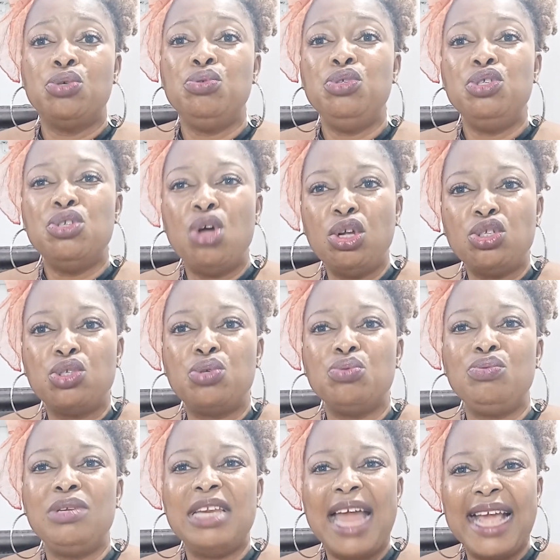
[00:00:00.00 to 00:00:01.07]
not to
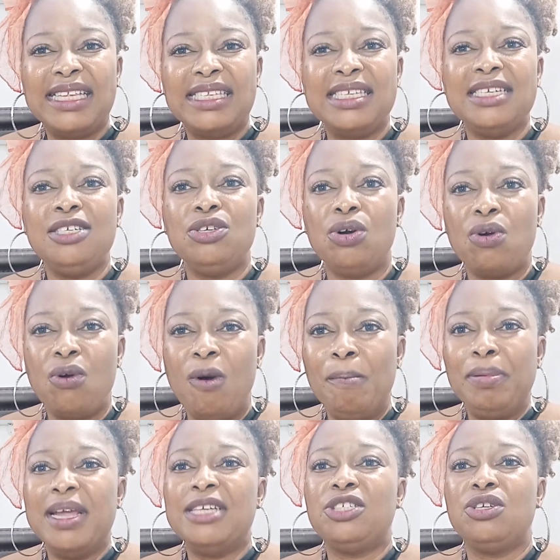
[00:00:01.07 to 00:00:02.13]
lighten your
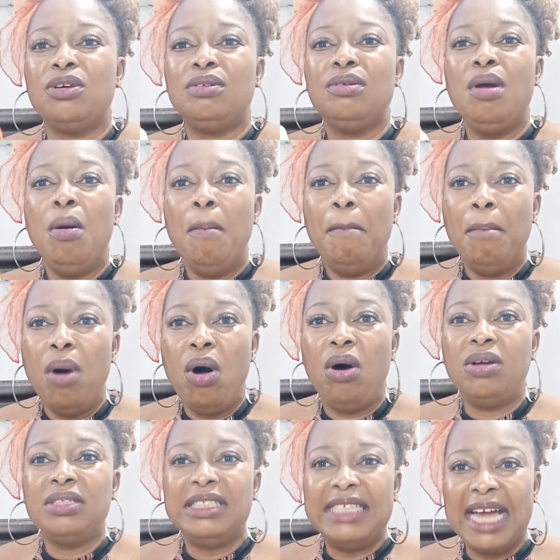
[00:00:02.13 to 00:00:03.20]
complexion
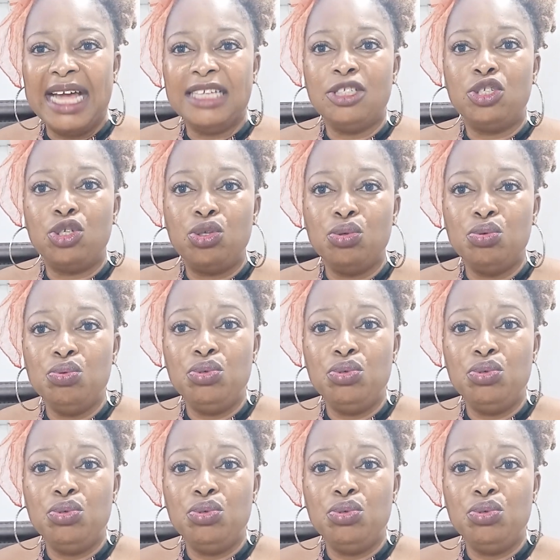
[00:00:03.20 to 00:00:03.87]
more than 2